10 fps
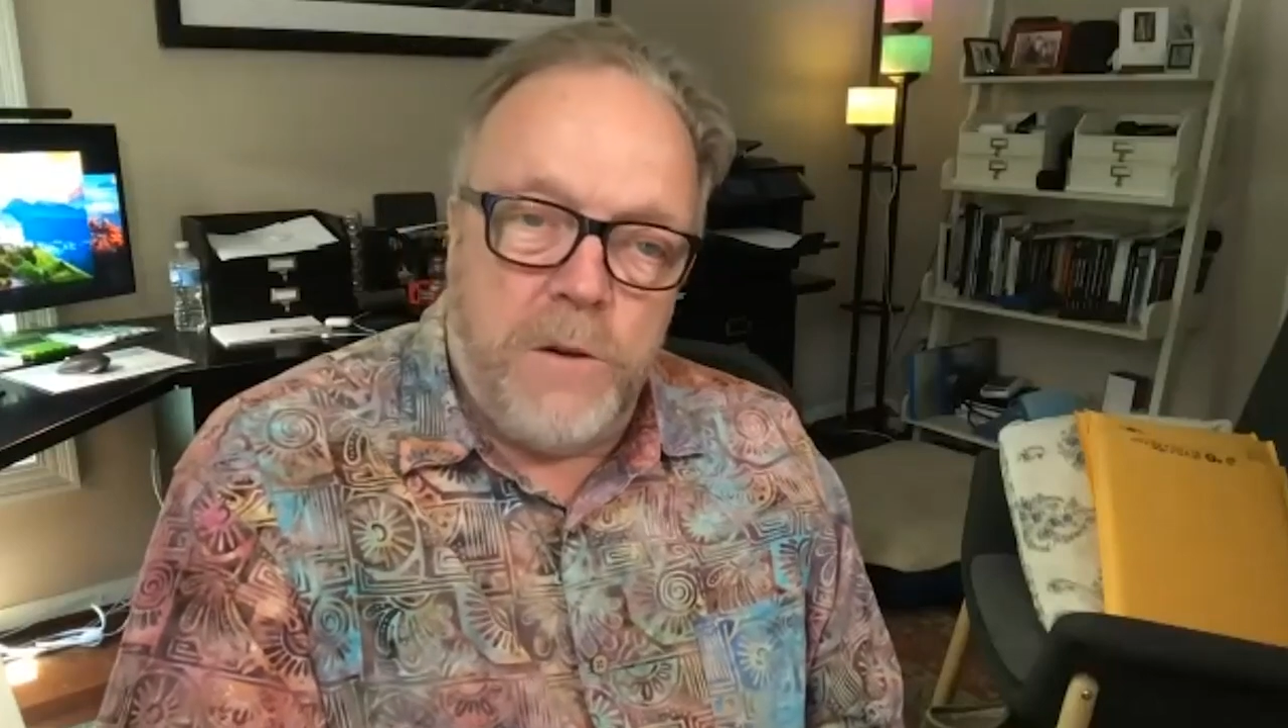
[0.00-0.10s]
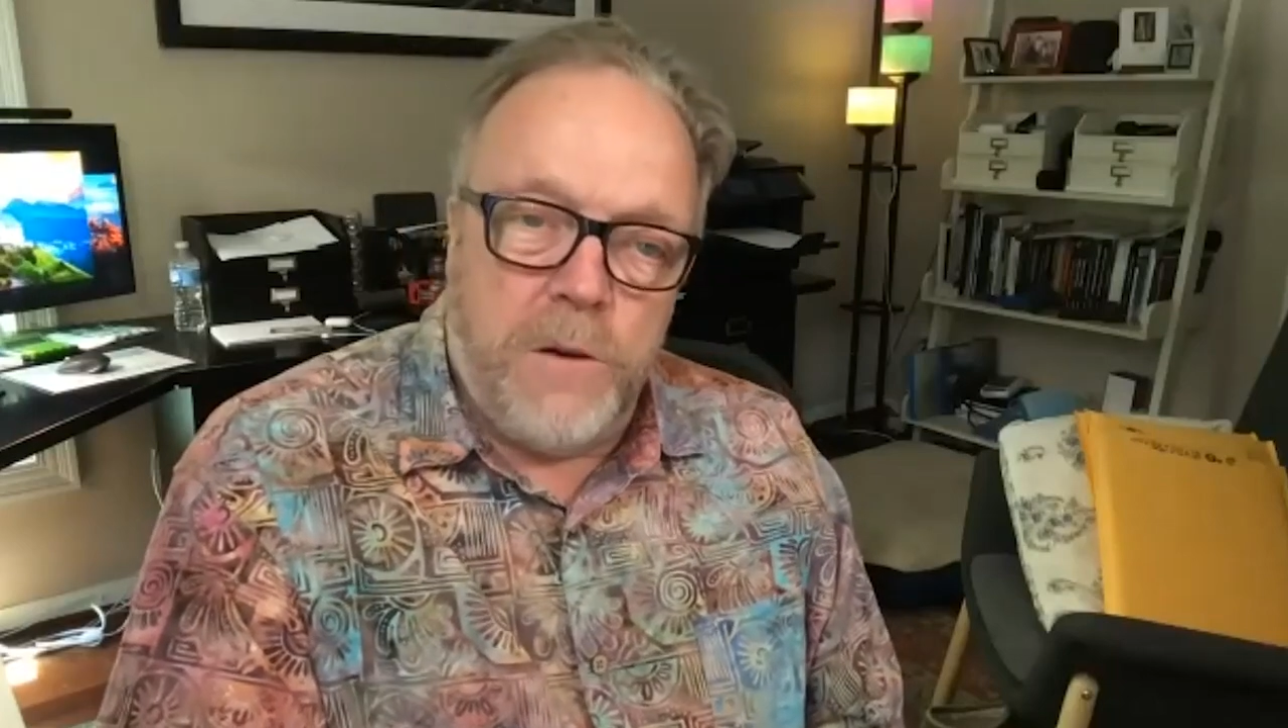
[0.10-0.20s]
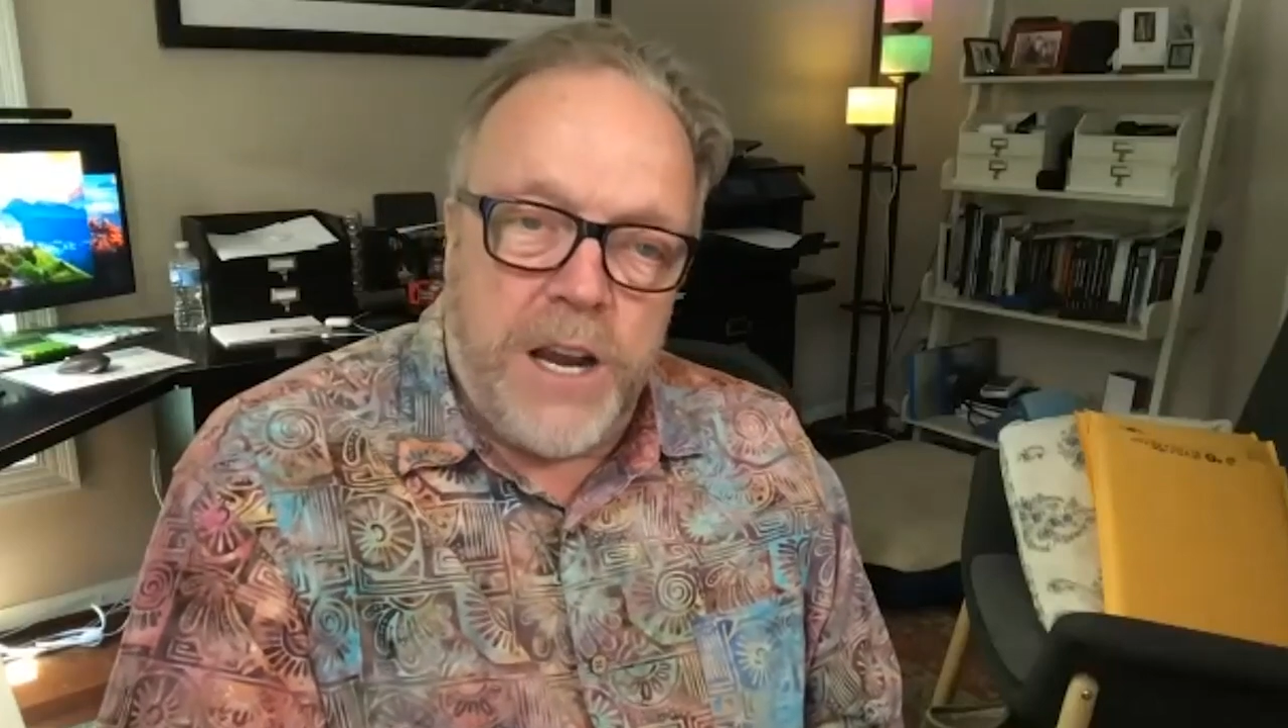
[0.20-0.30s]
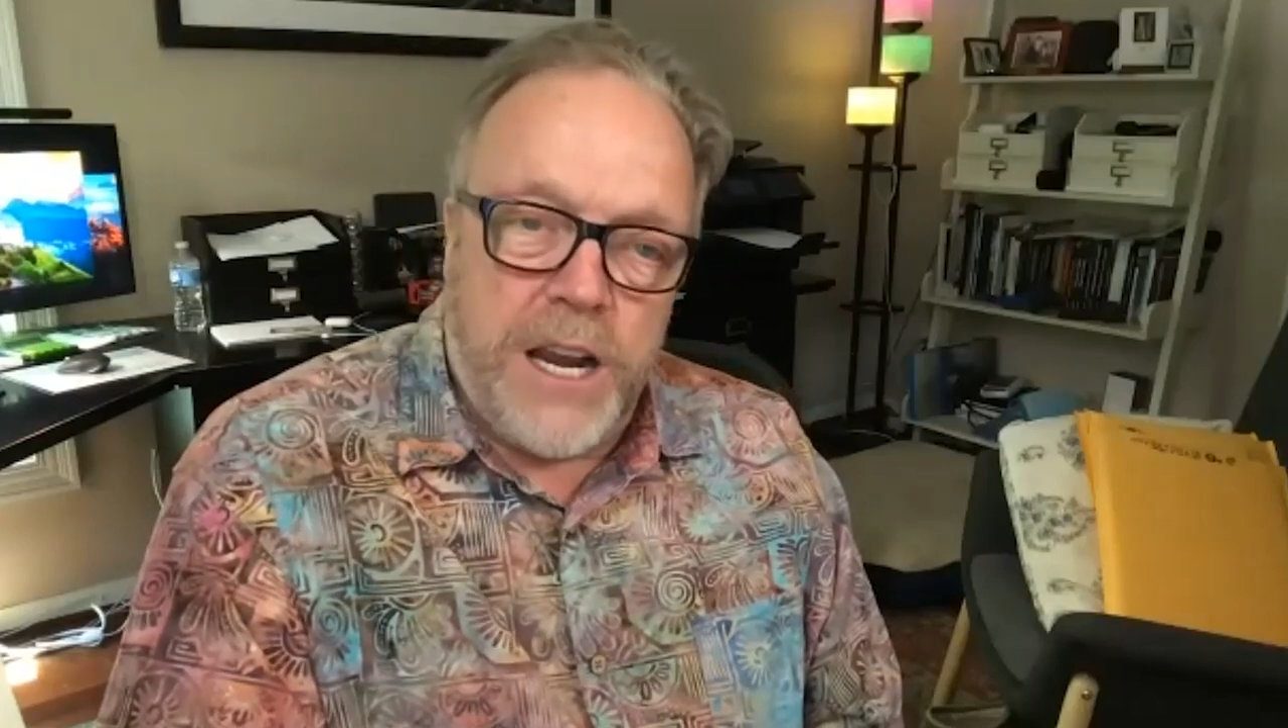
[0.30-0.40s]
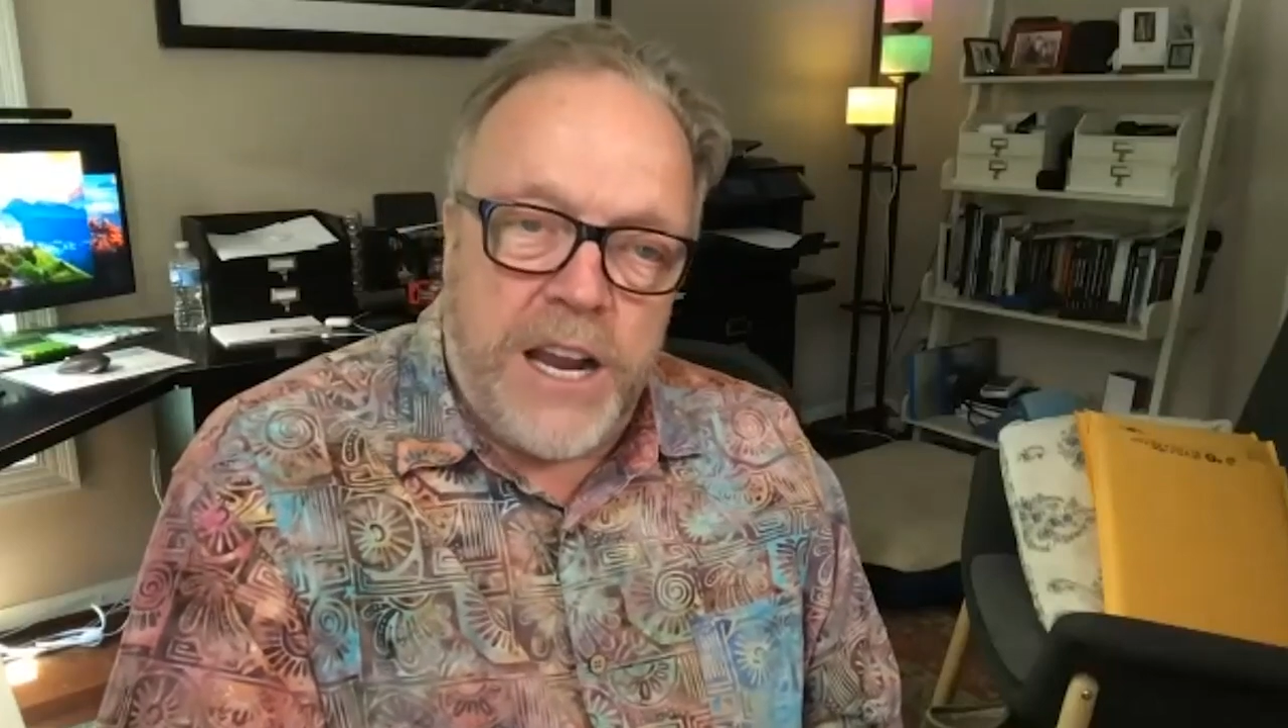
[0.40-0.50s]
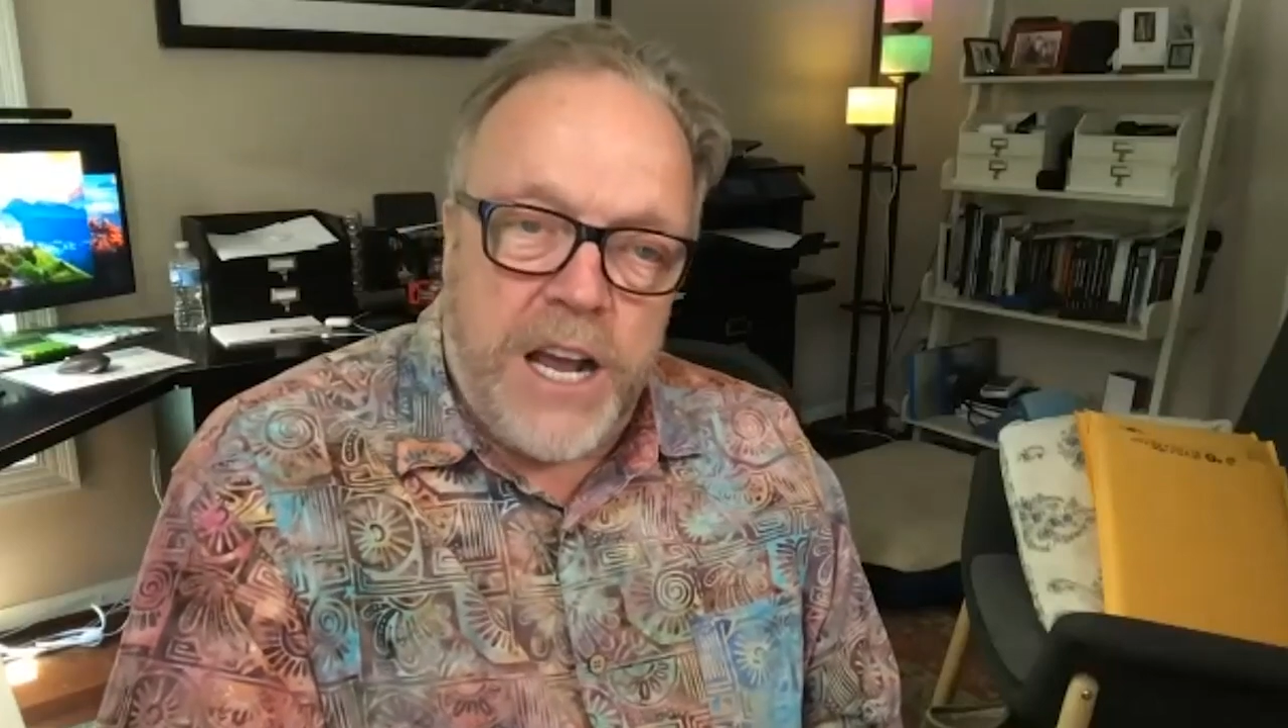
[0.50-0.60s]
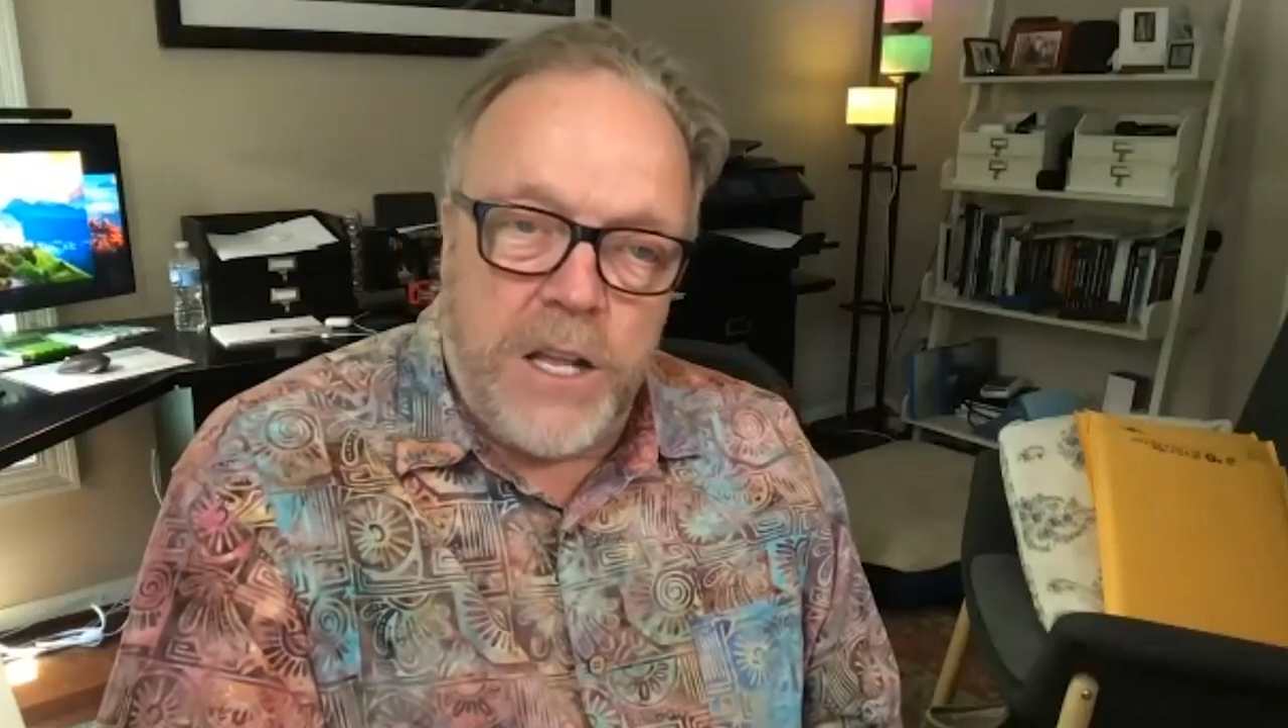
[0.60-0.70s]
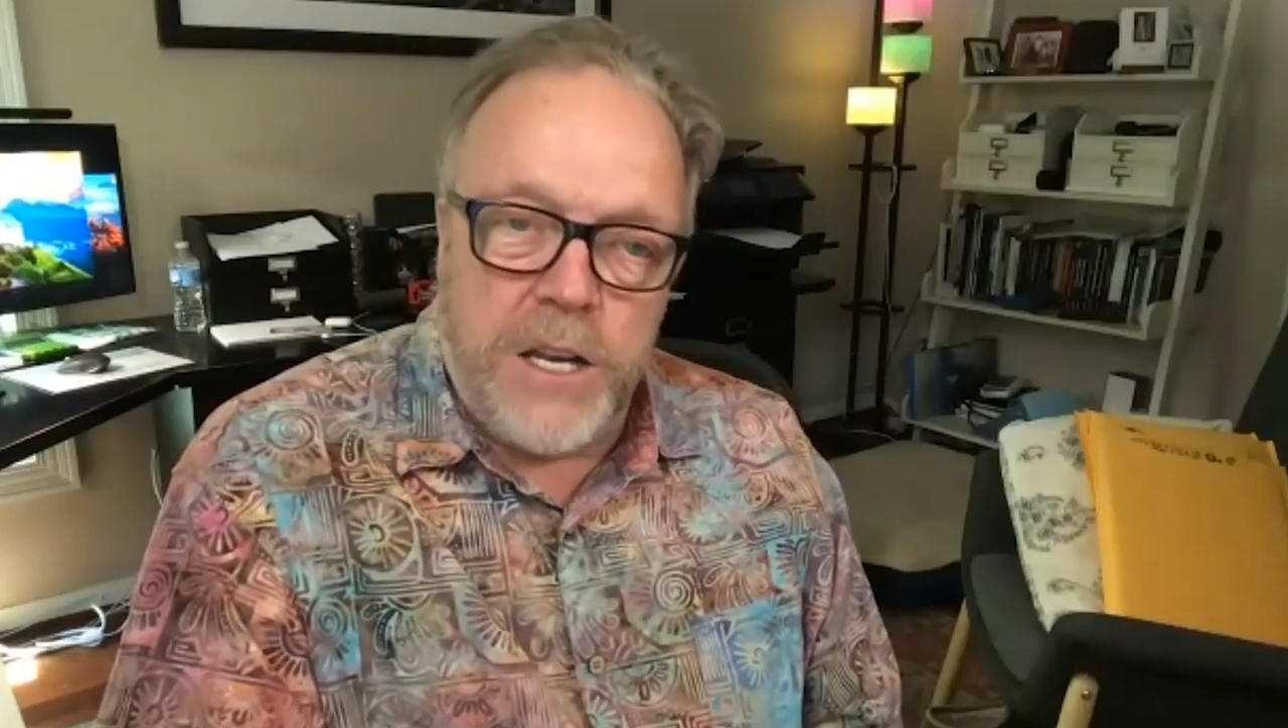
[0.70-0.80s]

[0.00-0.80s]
Bill right now,